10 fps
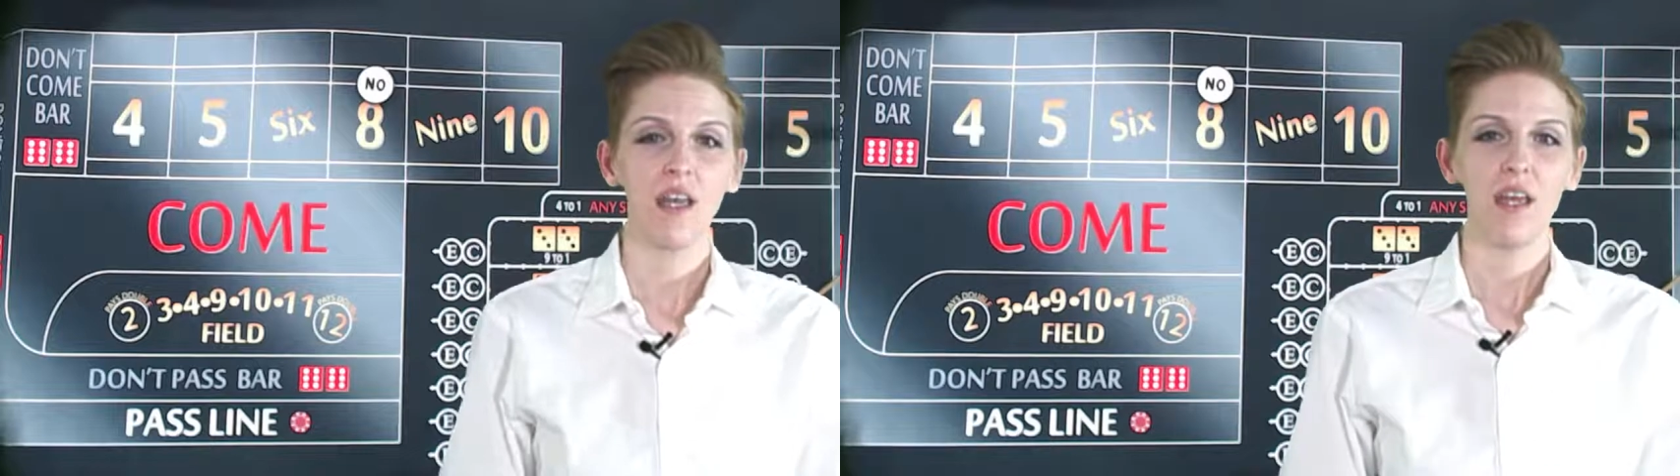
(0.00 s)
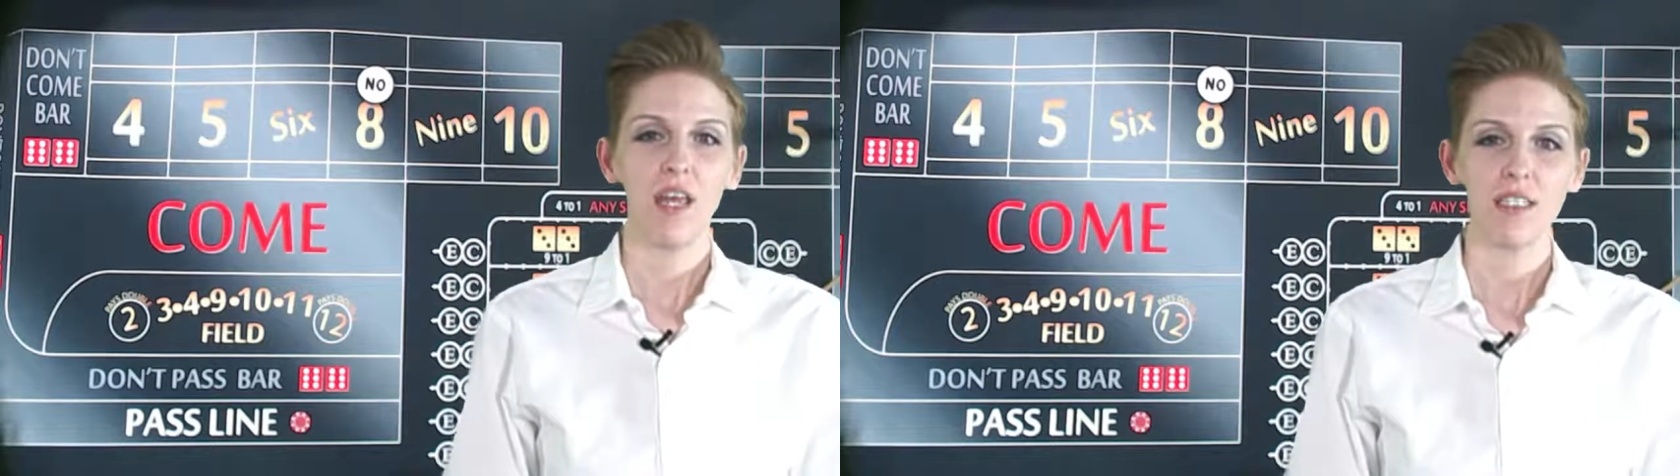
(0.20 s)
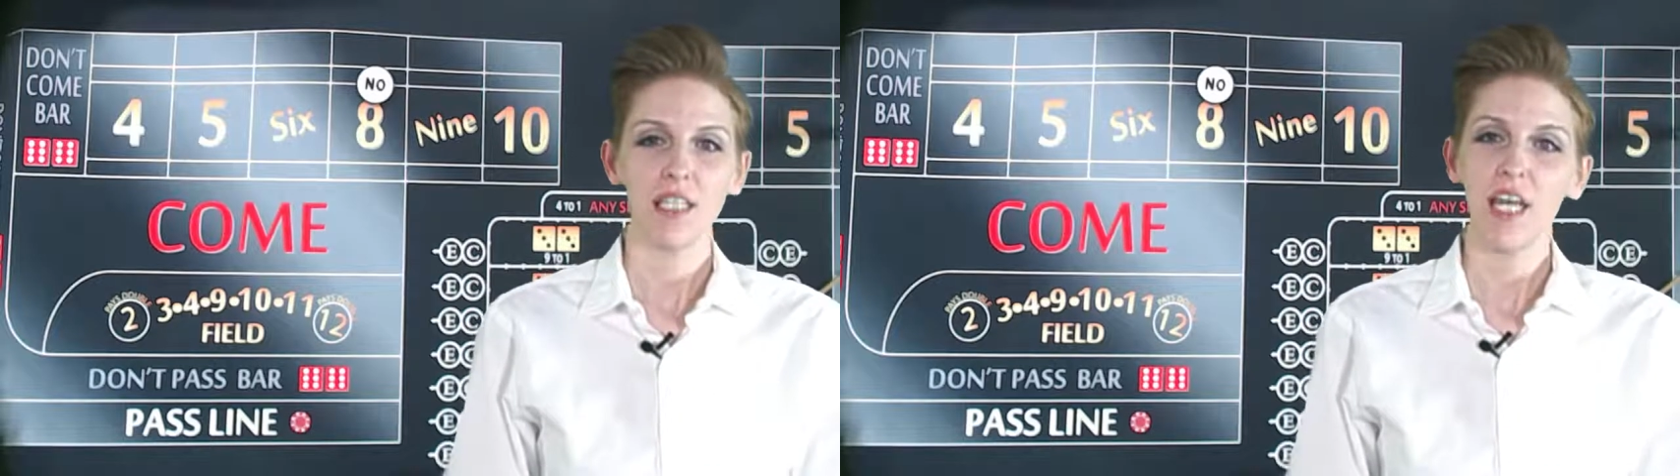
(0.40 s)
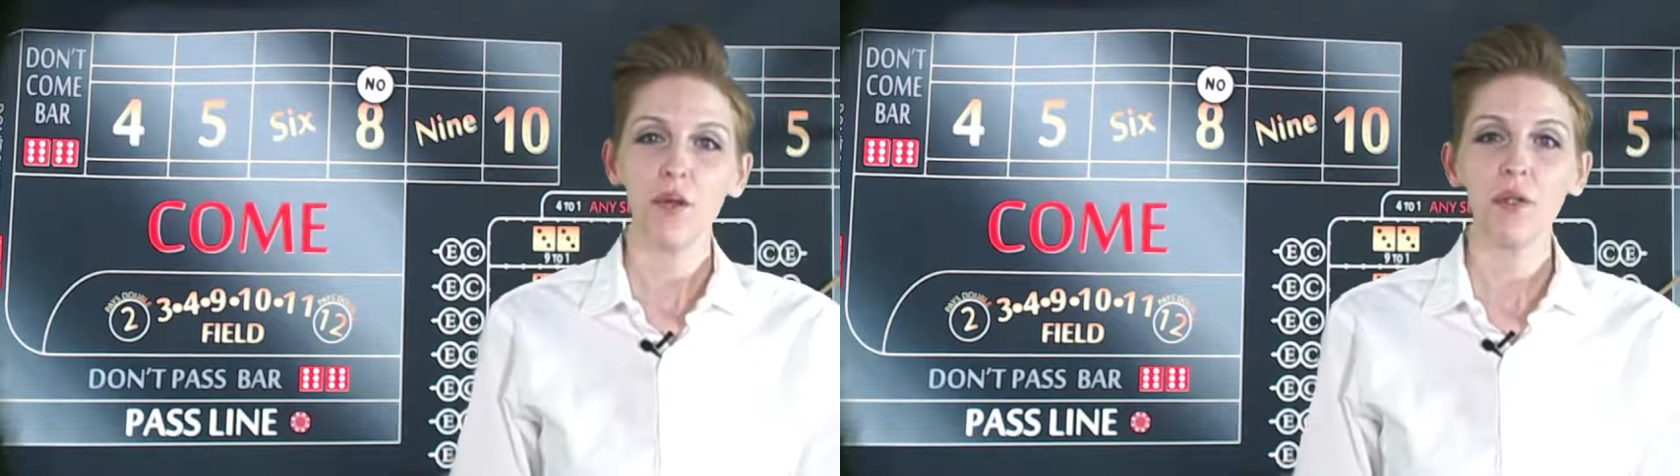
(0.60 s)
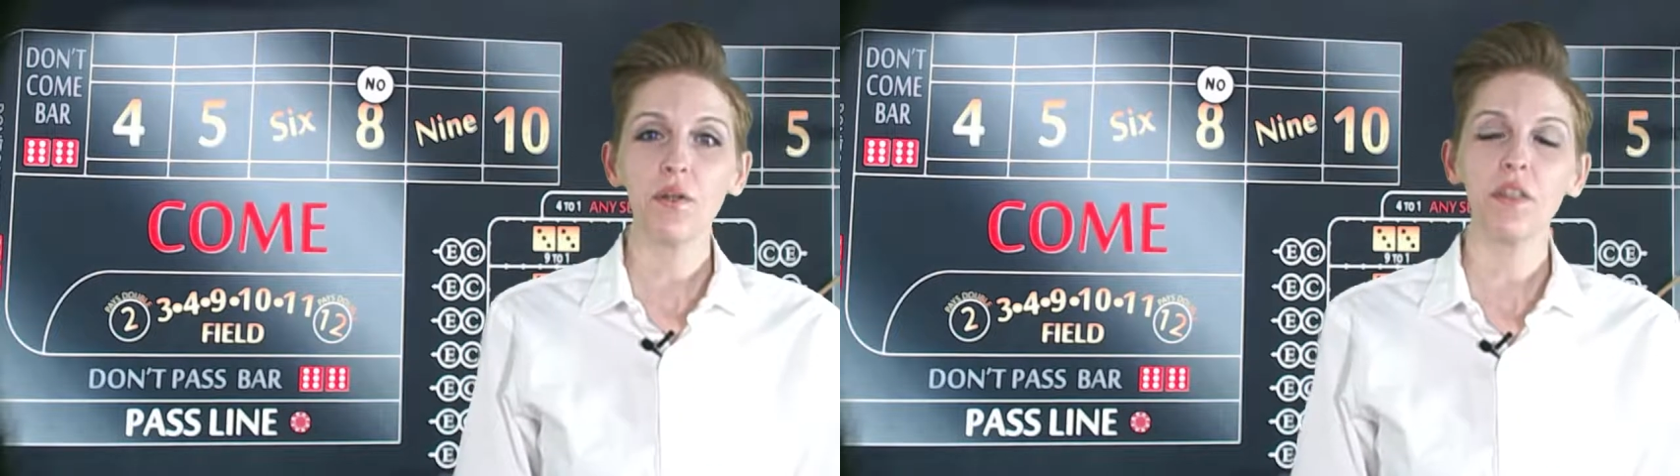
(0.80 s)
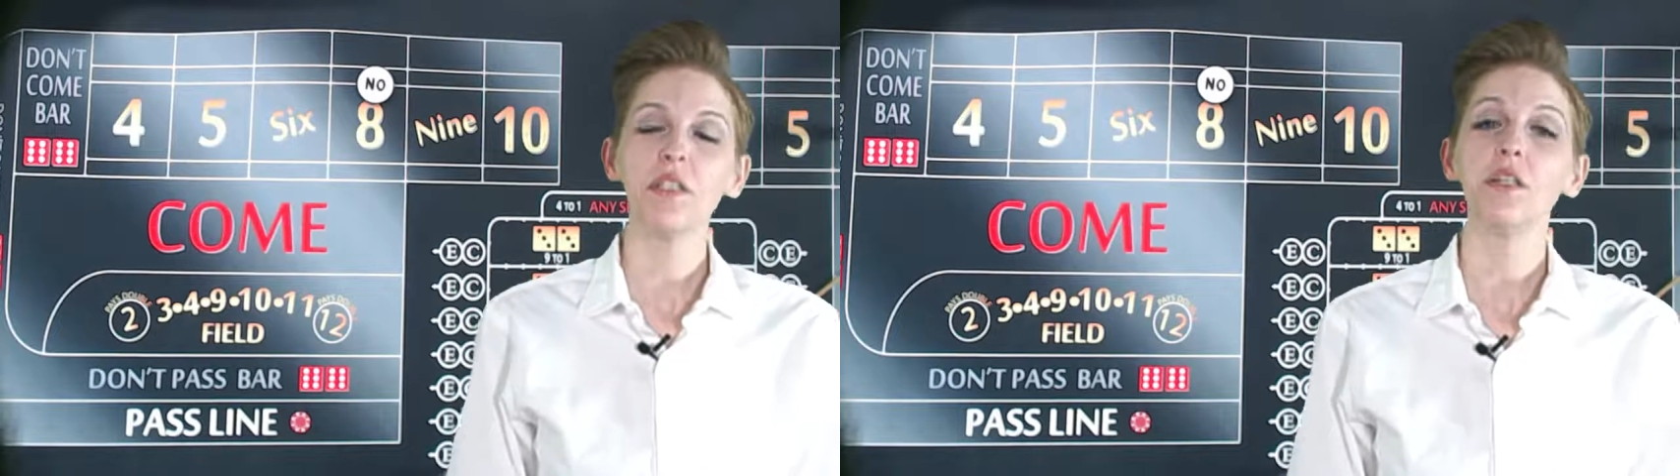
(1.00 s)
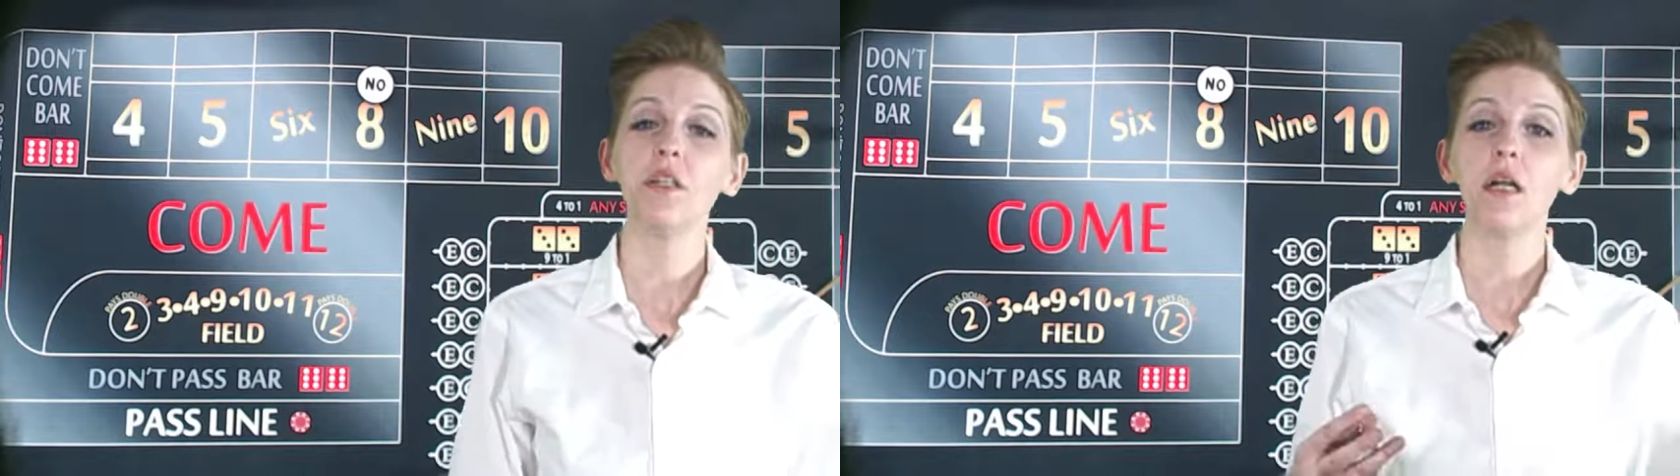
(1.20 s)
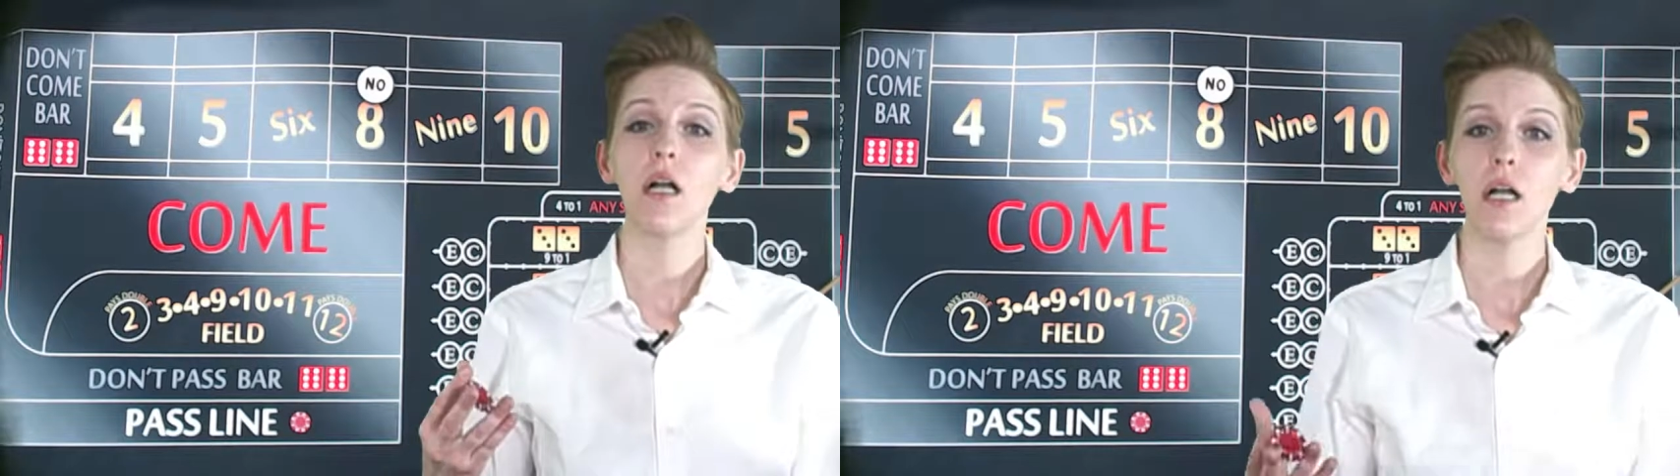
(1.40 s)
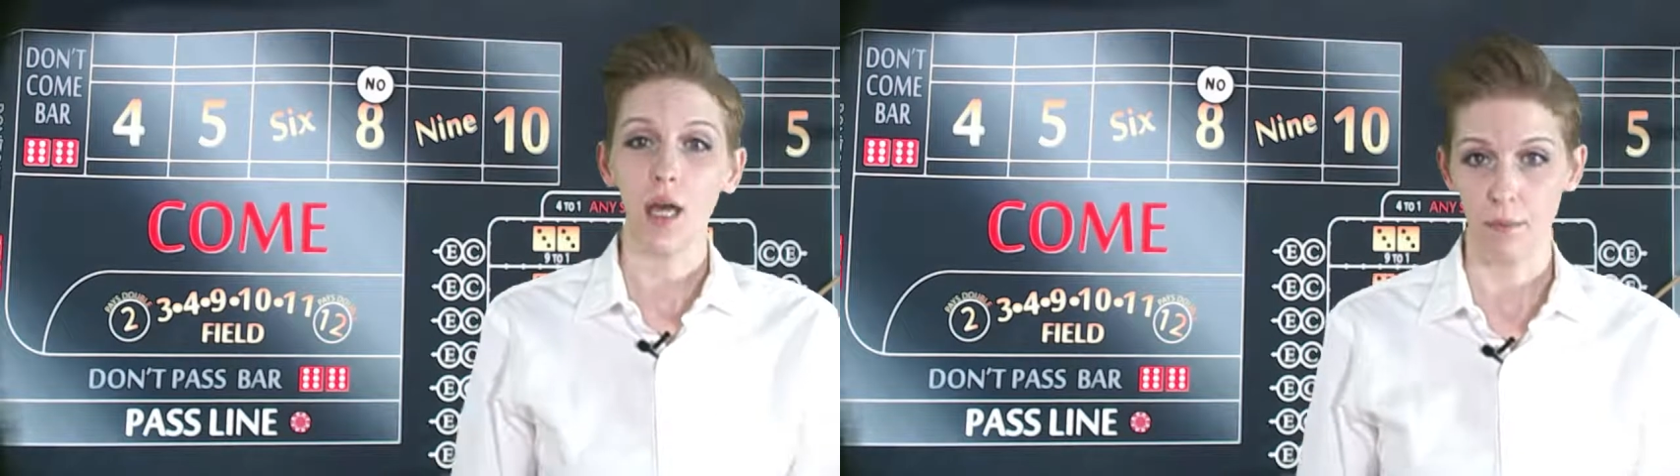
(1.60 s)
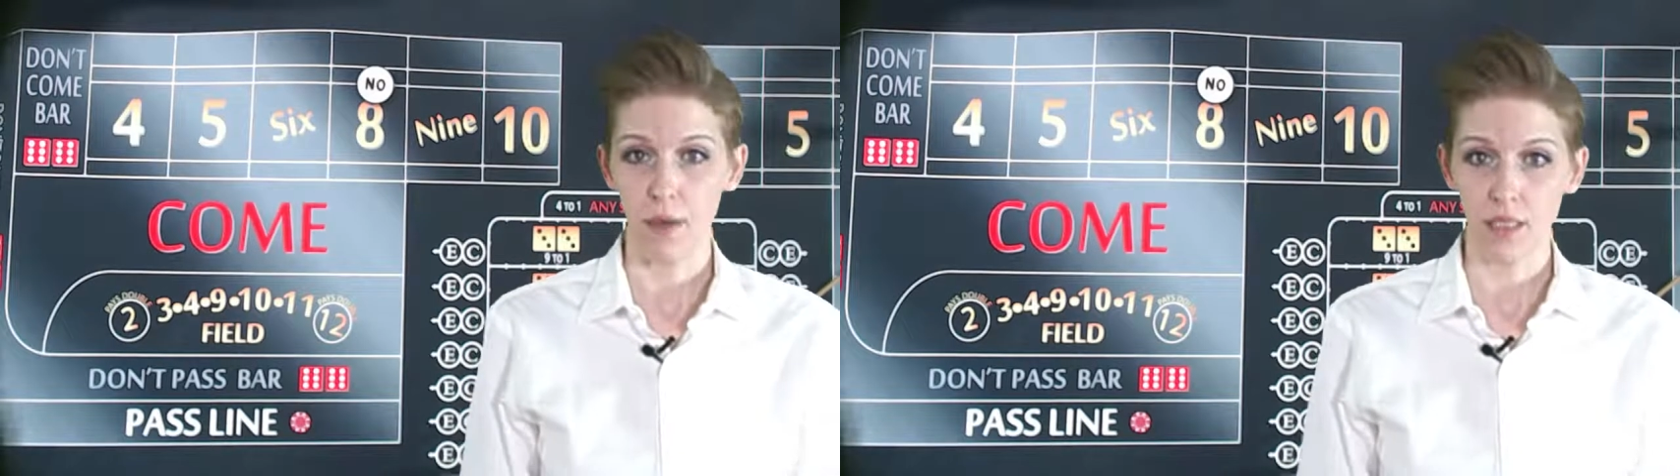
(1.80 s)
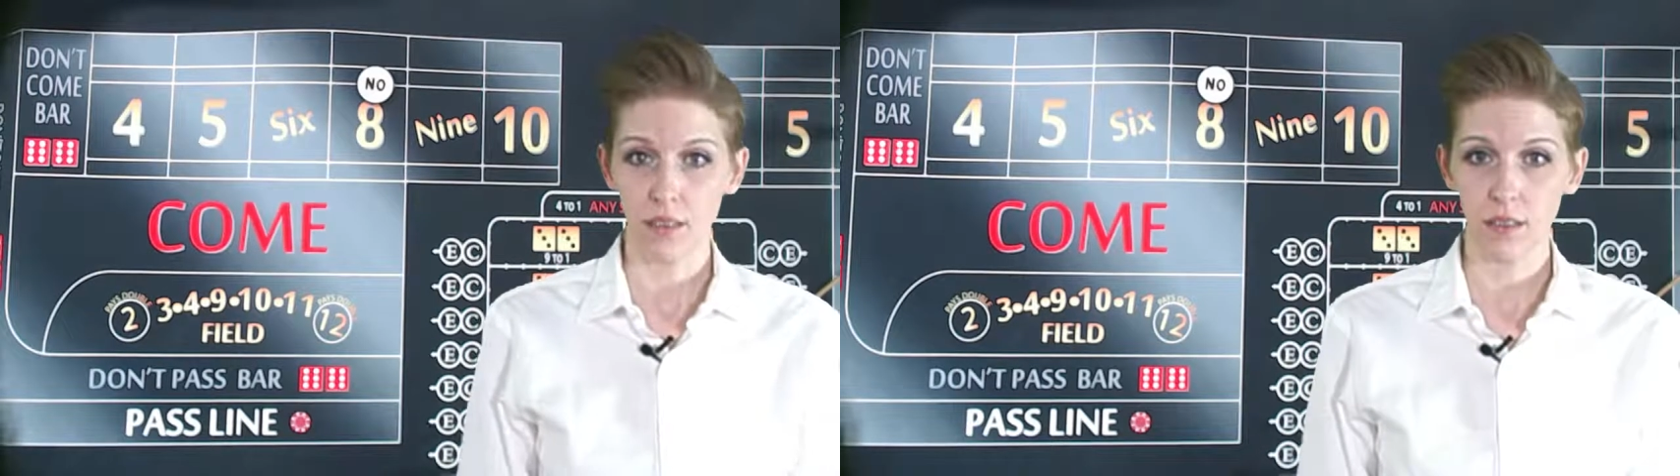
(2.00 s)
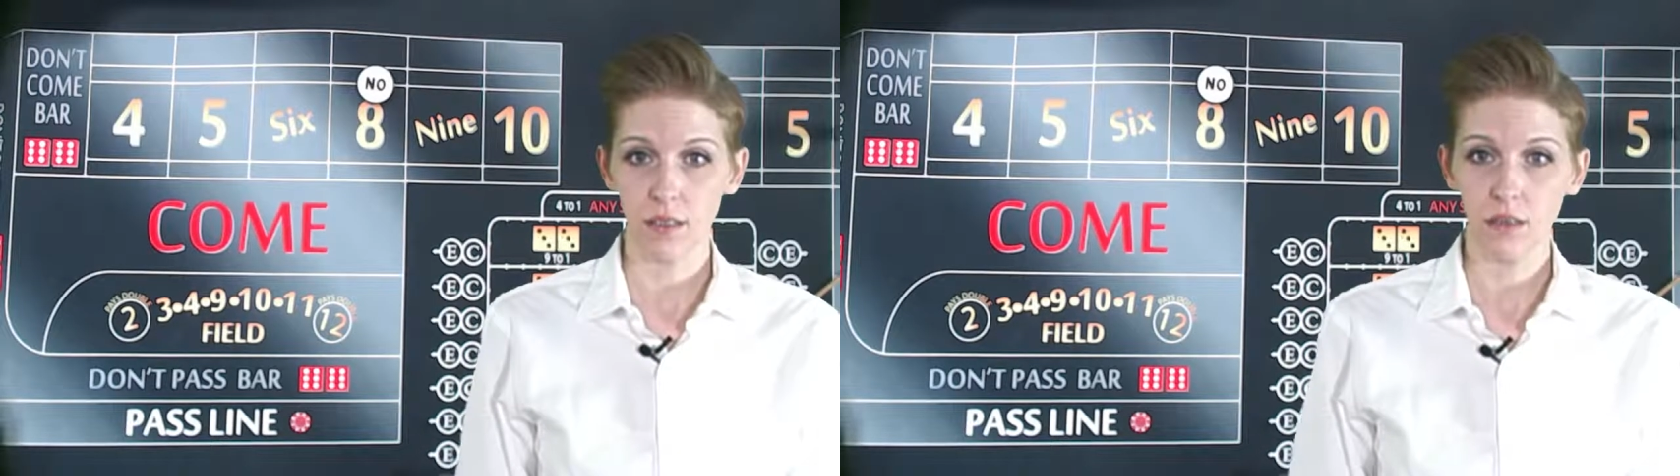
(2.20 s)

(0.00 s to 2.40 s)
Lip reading: And today we're going to learn come bets.